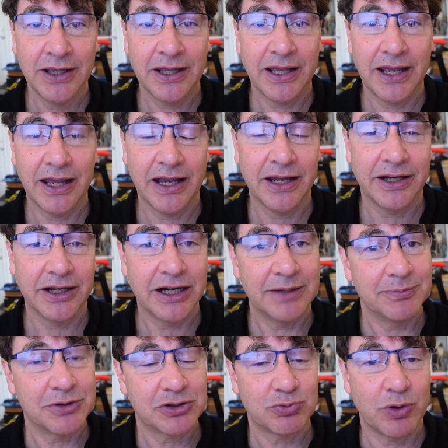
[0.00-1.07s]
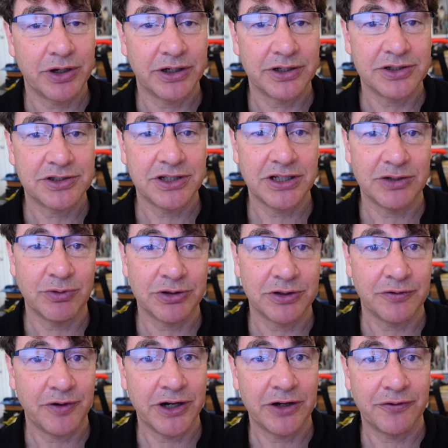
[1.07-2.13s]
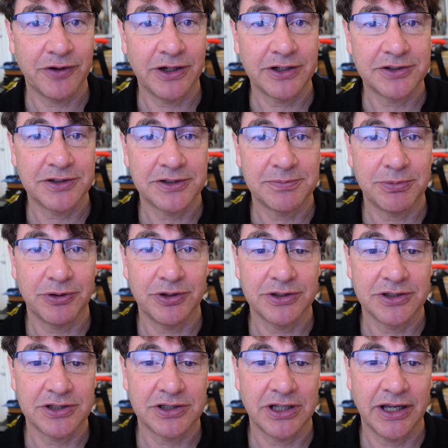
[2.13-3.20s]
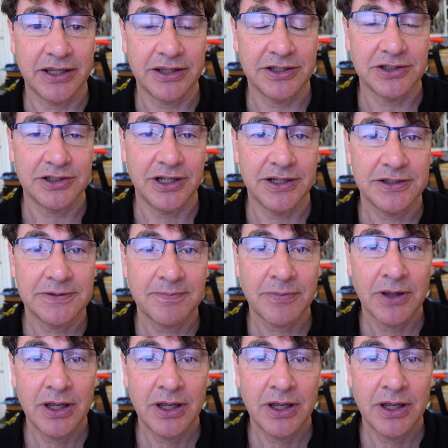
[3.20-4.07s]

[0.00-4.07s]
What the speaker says: And I'm just wanting to see what the Firefox experience is like these days.